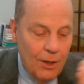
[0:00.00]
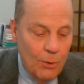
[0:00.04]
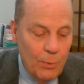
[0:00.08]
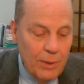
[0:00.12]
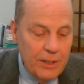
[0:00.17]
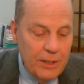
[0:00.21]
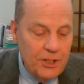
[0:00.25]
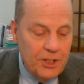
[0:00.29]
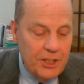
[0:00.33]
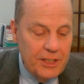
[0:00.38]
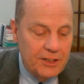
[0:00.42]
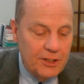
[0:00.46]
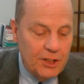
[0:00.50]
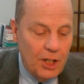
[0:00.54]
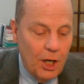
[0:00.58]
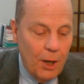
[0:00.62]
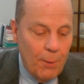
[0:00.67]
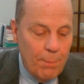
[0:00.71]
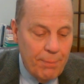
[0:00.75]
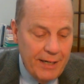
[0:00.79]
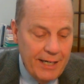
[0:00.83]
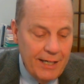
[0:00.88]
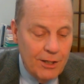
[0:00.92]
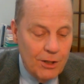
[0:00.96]
when she saw
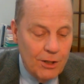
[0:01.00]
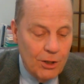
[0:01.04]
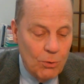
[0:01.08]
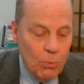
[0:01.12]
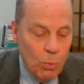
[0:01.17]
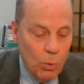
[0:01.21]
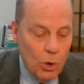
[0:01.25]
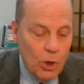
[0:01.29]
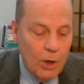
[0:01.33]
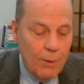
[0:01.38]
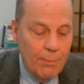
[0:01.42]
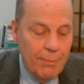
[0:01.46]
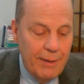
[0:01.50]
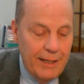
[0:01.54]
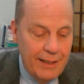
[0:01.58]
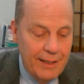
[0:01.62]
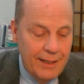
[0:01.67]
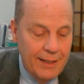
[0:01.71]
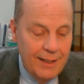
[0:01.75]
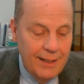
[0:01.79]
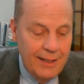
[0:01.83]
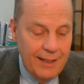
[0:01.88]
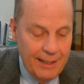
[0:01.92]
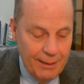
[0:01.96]
peter
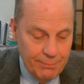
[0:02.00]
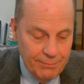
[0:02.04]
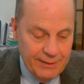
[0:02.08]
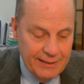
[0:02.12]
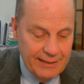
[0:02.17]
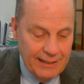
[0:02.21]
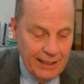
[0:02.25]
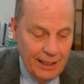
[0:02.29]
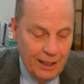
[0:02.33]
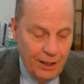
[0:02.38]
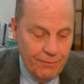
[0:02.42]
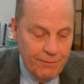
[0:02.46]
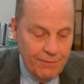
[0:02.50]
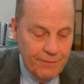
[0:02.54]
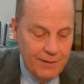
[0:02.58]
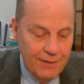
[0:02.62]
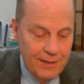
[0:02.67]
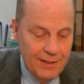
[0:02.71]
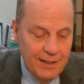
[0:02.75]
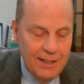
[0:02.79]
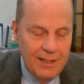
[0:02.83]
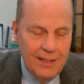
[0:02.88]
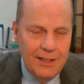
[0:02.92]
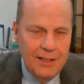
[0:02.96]
warming himself
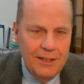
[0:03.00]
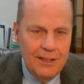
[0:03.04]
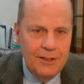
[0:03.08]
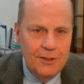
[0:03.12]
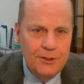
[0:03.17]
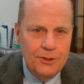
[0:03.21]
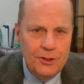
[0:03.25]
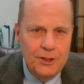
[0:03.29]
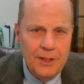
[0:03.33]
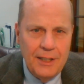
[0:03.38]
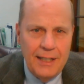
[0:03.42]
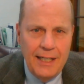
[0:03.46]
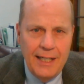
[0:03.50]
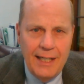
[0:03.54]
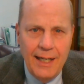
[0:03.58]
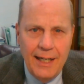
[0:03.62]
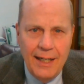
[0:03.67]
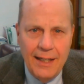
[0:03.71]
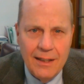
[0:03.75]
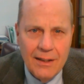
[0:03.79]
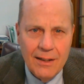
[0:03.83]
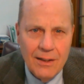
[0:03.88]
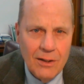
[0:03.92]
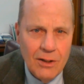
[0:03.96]

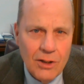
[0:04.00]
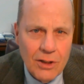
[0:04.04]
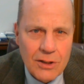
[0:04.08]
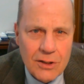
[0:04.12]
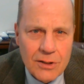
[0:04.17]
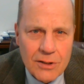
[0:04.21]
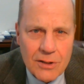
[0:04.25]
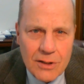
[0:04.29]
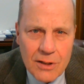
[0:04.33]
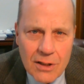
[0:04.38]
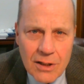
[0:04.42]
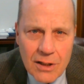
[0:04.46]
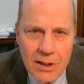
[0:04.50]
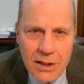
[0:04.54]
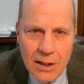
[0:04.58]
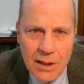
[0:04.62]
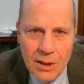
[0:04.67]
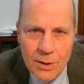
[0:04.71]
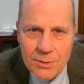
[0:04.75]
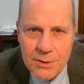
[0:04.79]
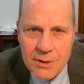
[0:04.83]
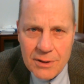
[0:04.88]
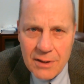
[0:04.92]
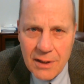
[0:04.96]
she looked
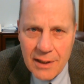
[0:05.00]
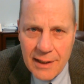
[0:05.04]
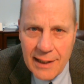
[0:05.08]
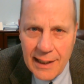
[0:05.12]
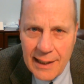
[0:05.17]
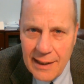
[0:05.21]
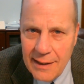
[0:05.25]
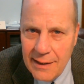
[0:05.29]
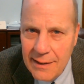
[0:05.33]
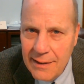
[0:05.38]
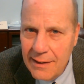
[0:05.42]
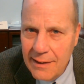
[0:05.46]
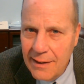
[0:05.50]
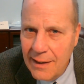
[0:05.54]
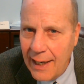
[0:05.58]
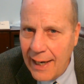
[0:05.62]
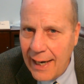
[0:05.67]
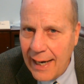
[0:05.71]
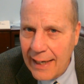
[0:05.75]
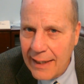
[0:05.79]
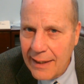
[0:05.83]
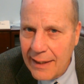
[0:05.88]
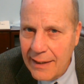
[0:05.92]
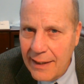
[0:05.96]
closely
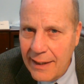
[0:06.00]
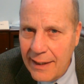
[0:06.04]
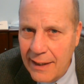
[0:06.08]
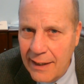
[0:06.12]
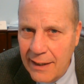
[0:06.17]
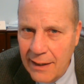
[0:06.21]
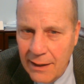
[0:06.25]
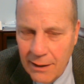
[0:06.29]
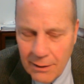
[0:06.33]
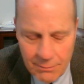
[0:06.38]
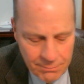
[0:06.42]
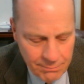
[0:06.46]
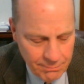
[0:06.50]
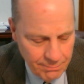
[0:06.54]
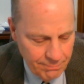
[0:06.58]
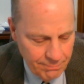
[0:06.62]
at him.